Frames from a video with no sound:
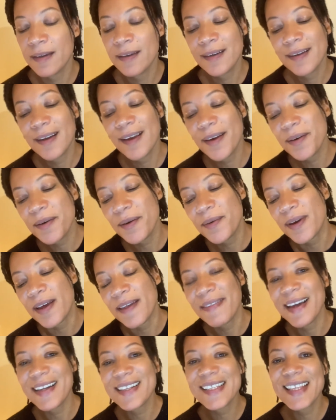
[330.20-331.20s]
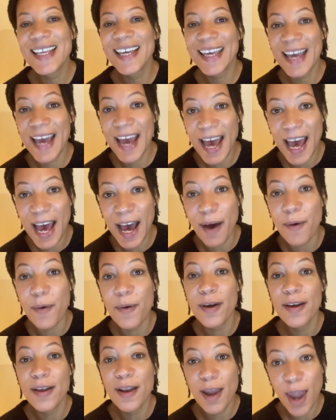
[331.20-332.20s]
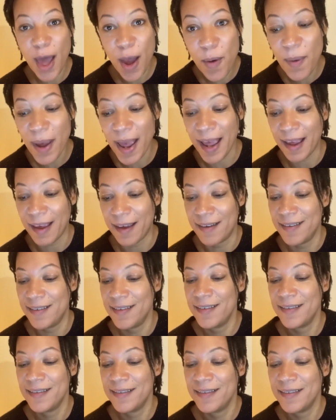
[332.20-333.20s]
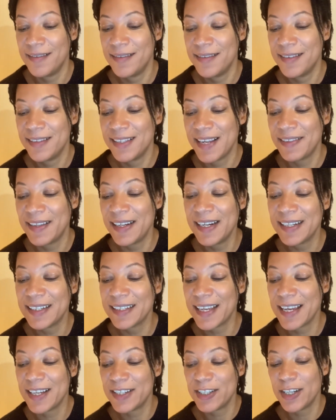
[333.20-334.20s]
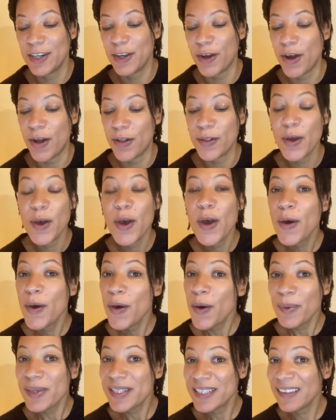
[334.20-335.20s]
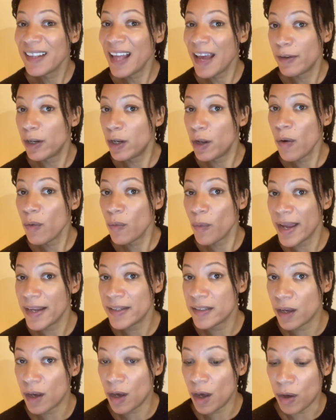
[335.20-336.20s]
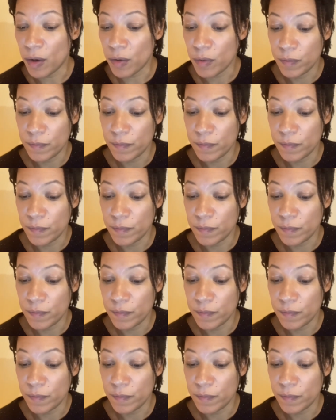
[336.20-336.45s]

No, that's the cow lowing, said the little kitchen girl. We still have a long way to go.